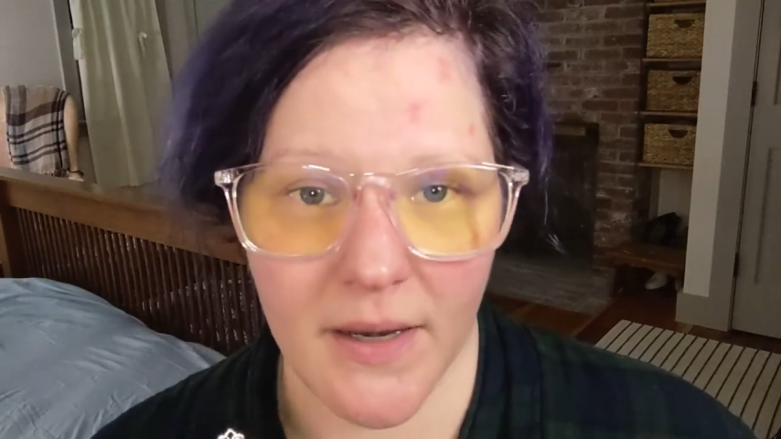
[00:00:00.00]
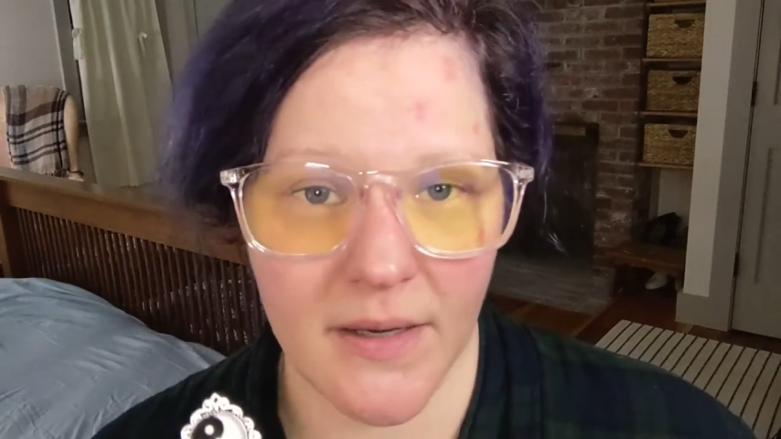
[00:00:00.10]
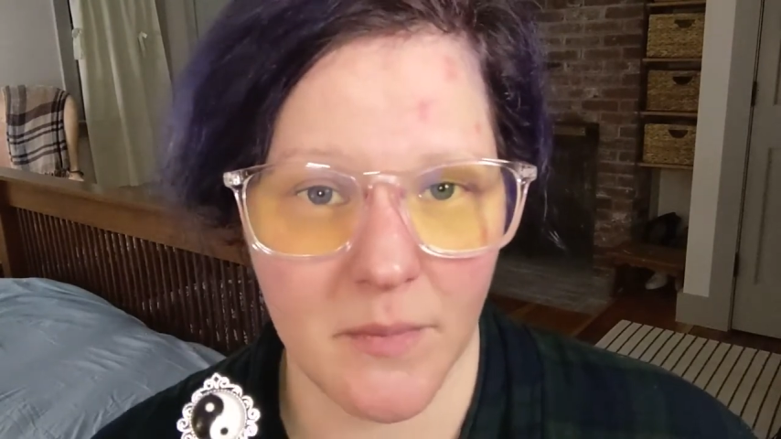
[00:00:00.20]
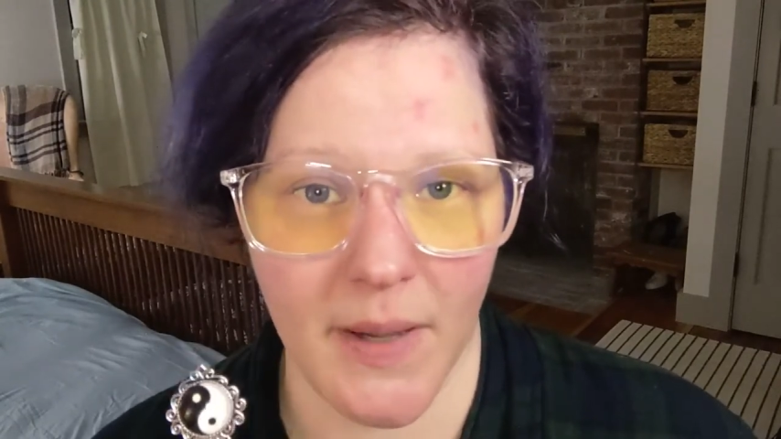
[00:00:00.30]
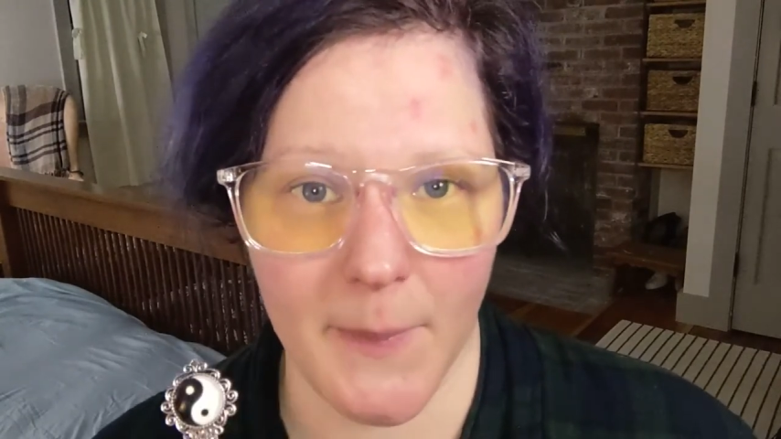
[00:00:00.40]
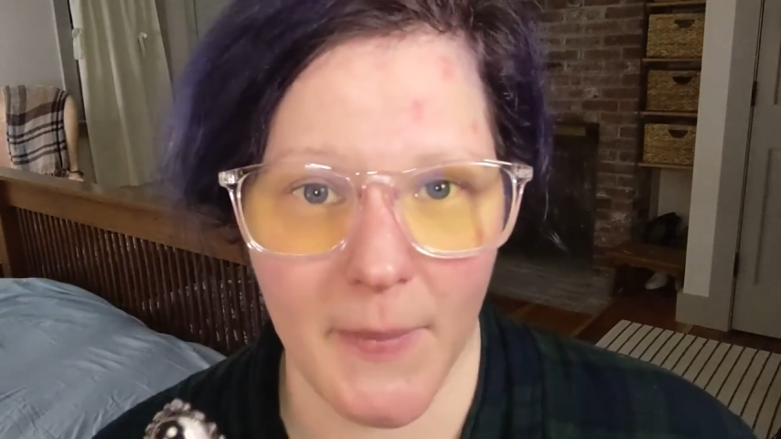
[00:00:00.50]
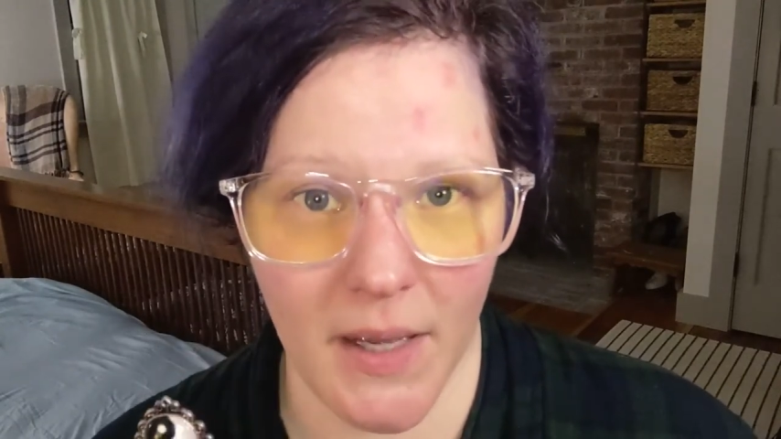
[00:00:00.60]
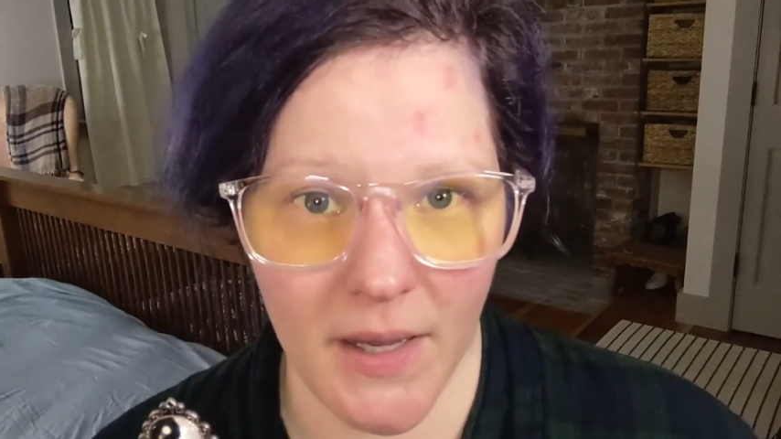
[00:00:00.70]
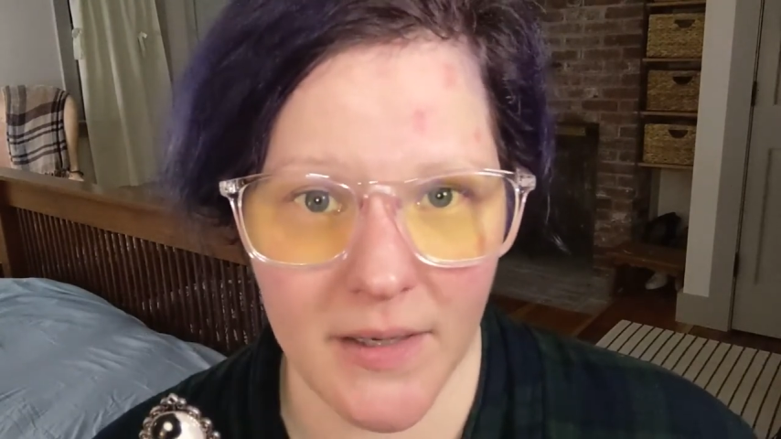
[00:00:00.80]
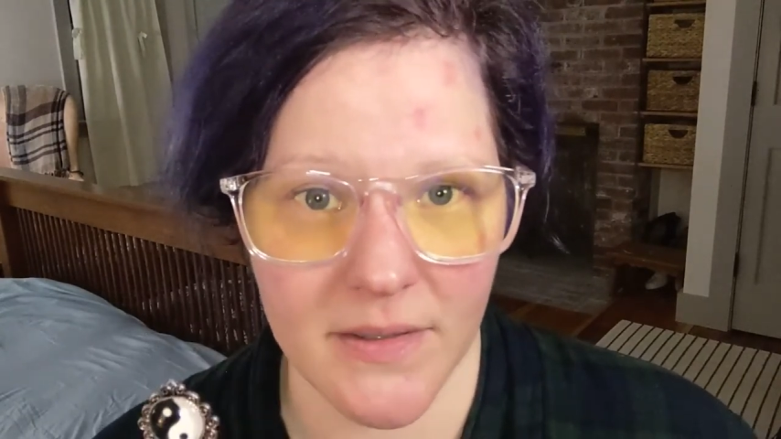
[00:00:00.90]
and in my
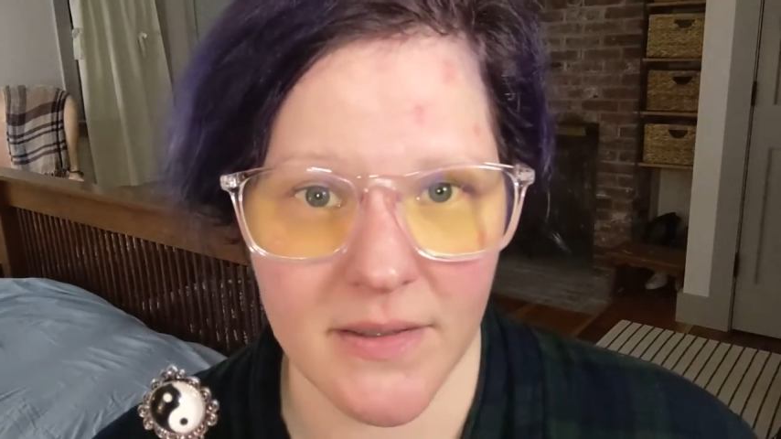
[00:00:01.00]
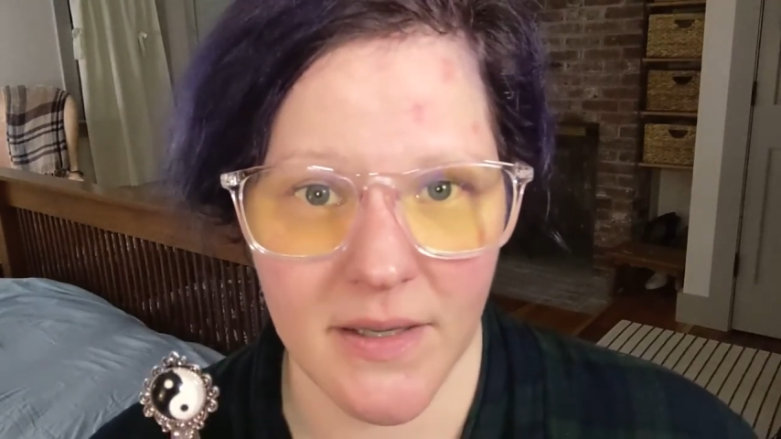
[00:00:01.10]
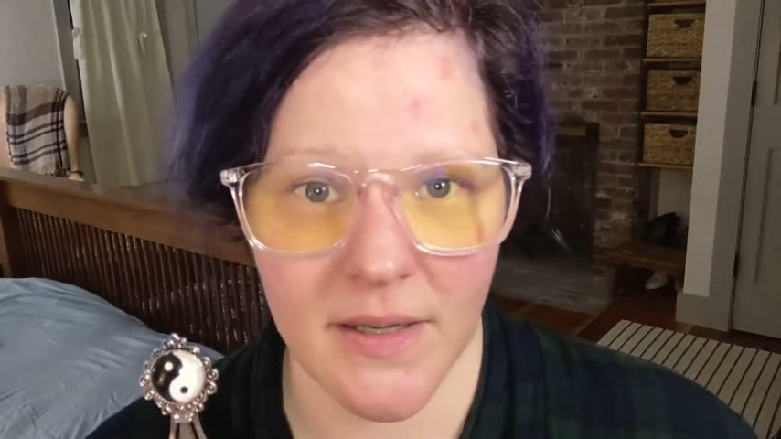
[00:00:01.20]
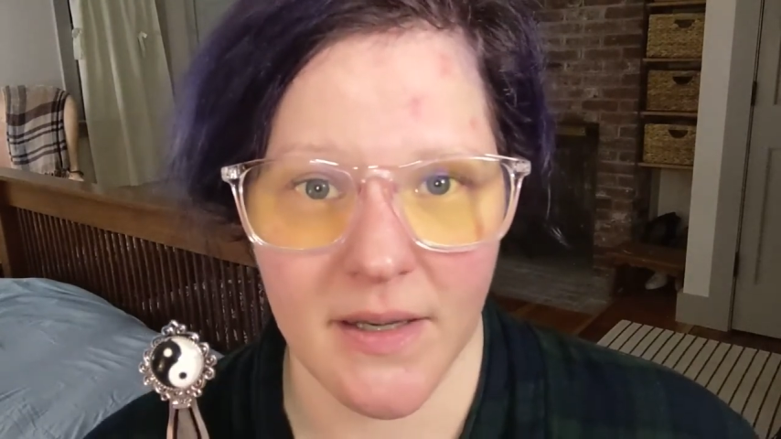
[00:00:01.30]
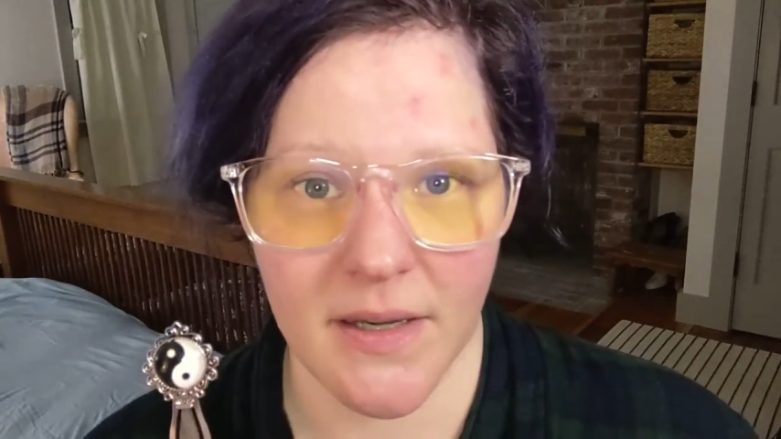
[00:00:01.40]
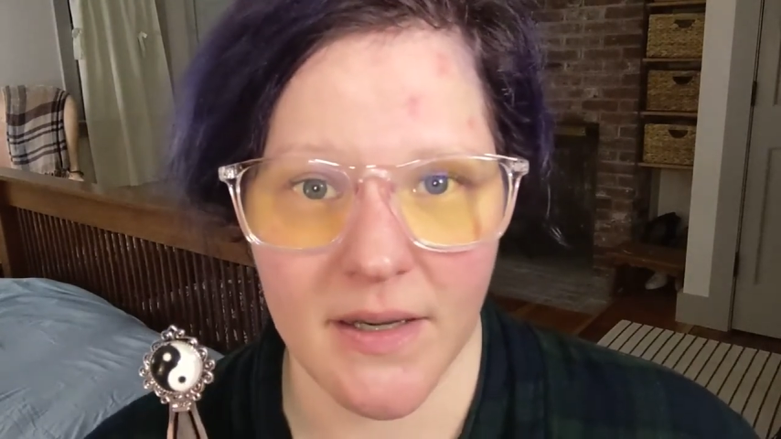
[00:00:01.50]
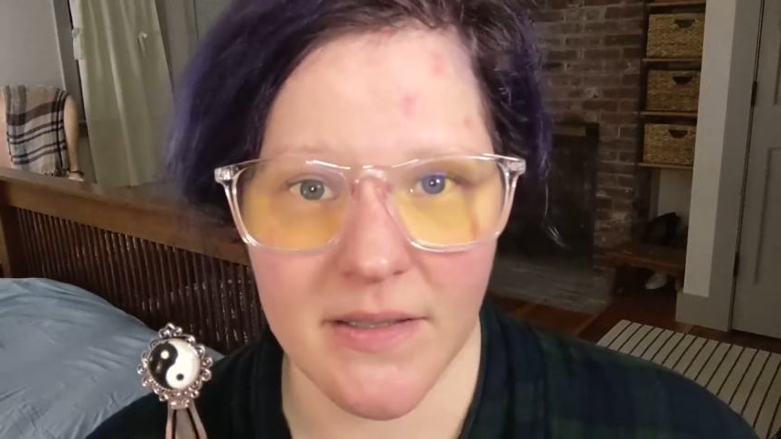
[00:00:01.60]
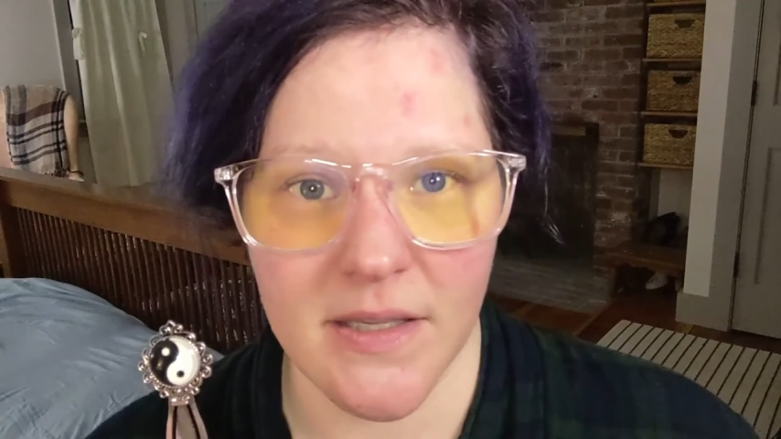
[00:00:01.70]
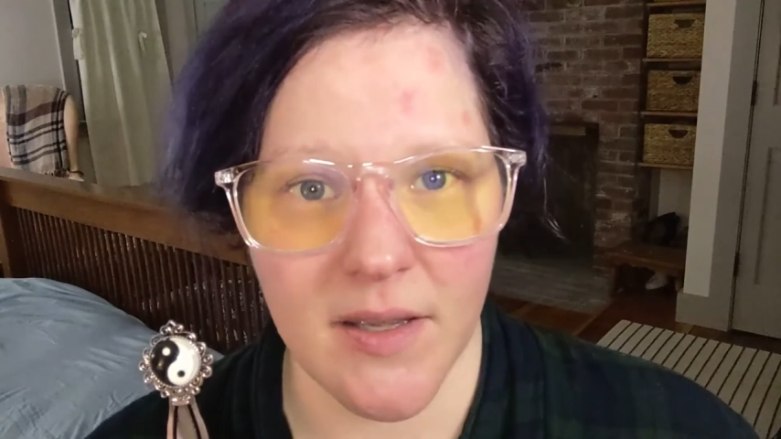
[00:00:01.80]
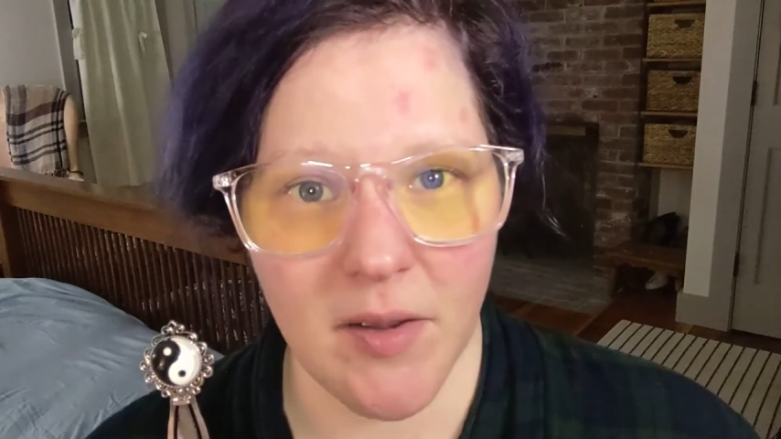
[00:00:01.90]
mind
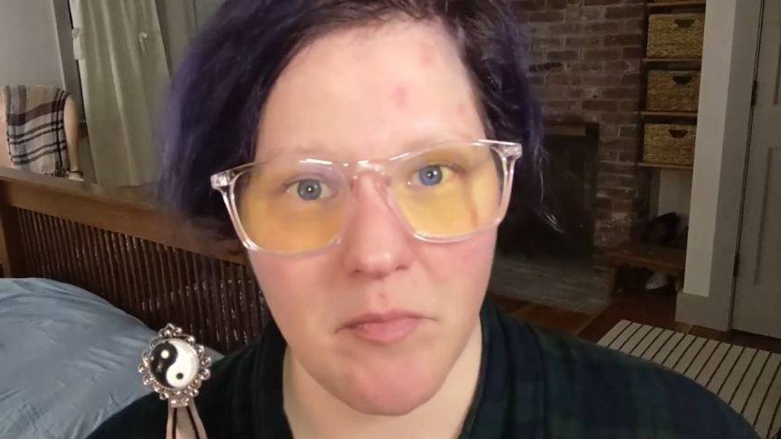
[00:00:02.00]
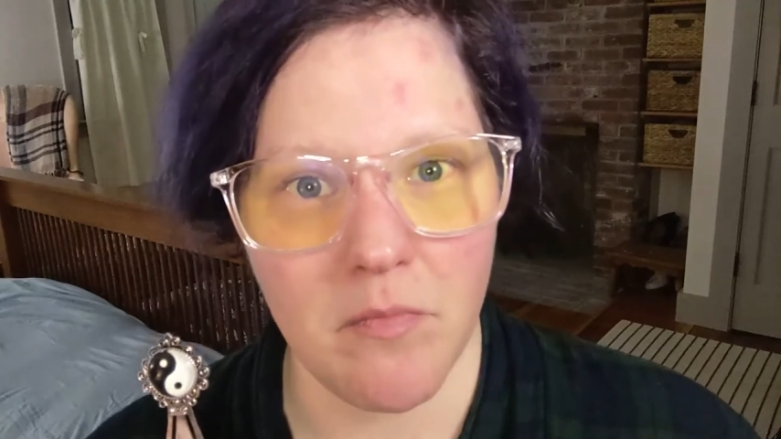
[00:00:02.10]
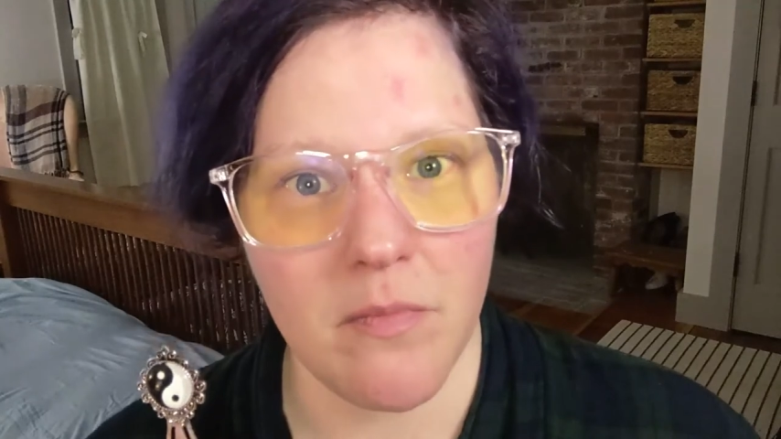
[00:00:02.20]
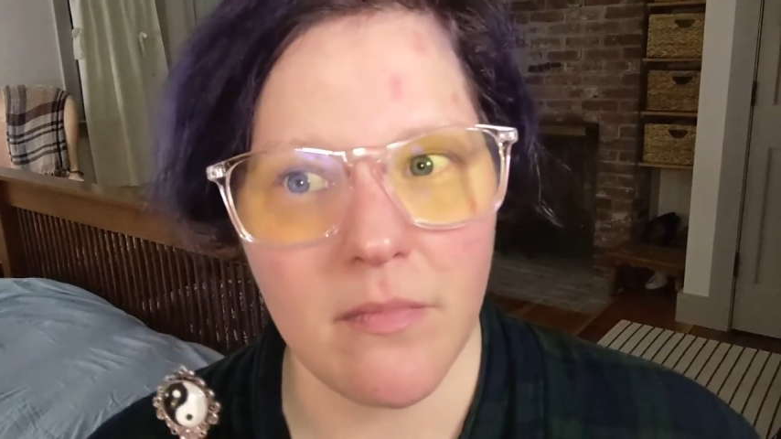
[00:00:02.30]
is a